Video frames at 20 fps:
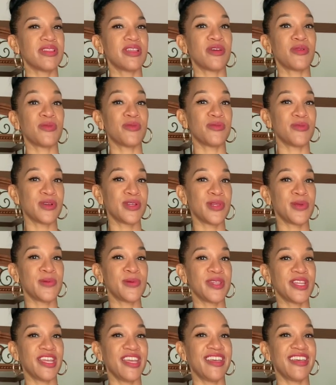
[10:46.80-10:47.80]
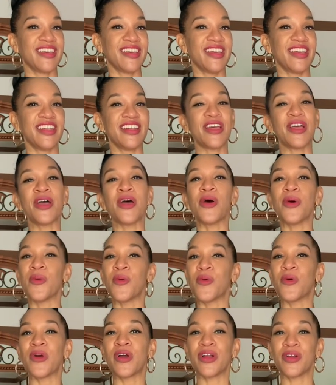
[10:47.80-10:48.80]
look really, really good
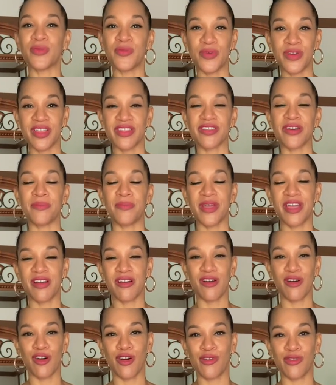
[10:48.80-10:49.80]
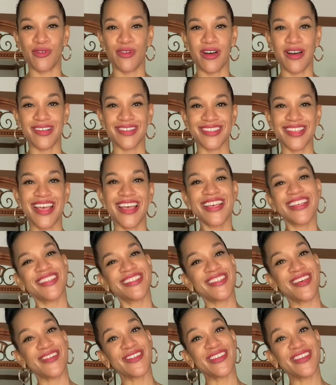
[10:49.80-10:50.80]
worn with a pair of overalls.
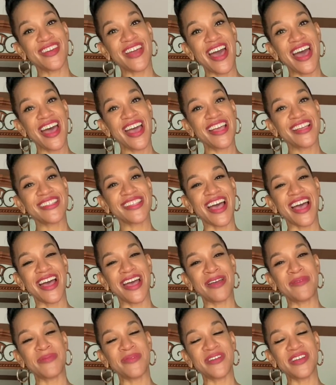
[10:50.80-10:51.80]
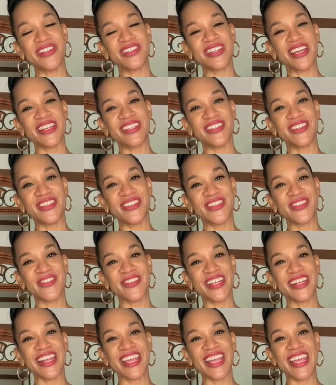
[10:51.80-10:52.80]
So you guys, I appreciate you
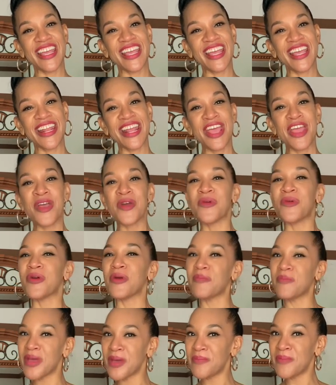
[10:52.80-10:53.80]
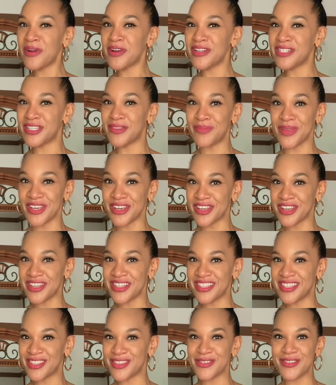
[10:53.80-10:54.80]
tuning in. Remember to be a good
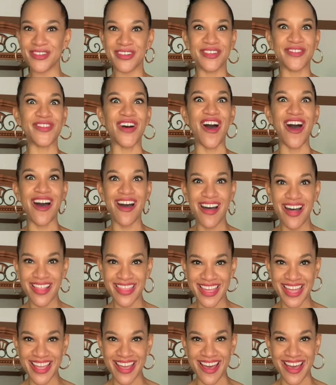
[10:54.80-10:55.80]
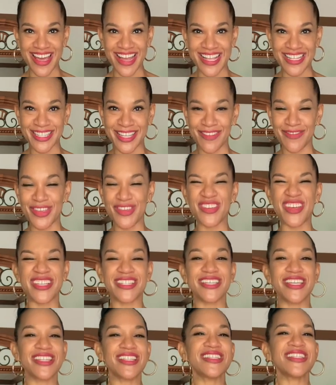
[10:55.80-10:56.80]
steward of all that God has given you because
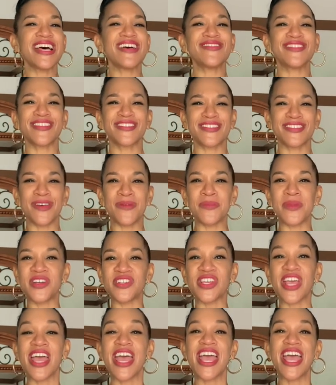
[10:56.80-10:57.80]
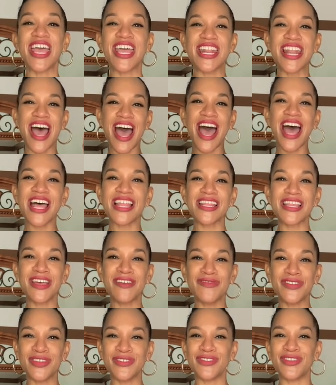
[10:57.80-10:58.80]
he loves us so much and I
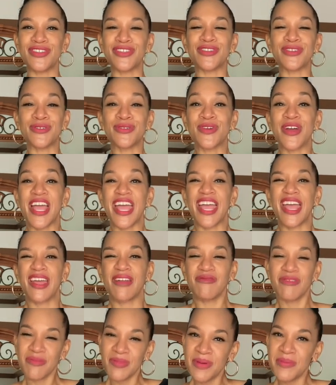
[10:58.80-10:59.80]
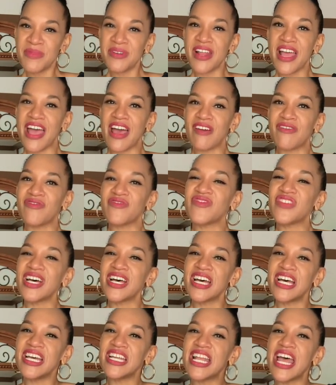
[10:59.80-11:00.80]
love you too. And remember to have fun